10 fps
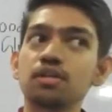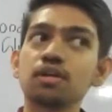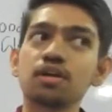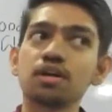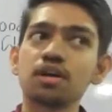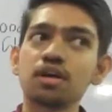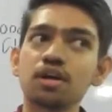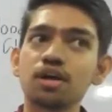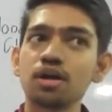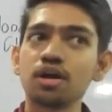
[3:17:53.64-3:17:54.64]
in the
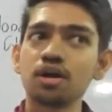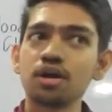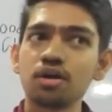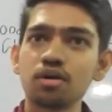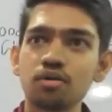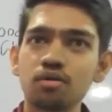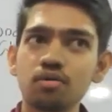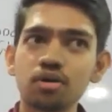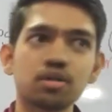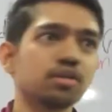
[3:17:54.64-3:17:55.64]

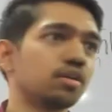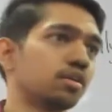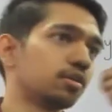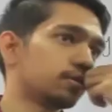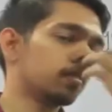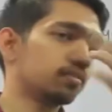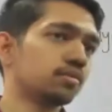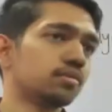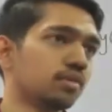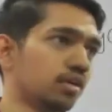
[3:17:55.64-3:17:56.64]
quaternary,
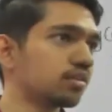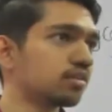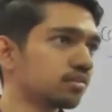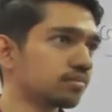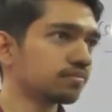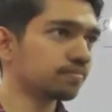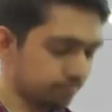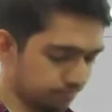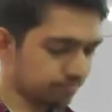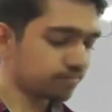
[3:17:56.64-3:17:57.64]
right?
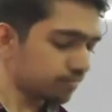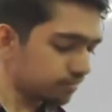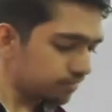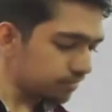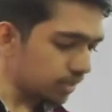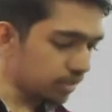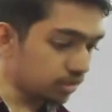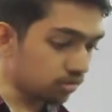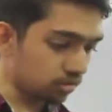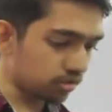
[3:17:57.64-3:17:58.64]

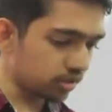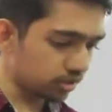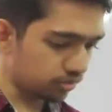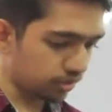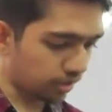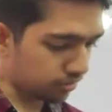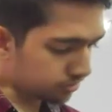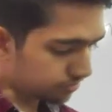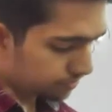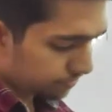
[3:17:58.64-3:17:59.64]
In the quaternary you
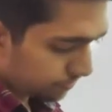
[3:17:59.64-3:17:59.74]
have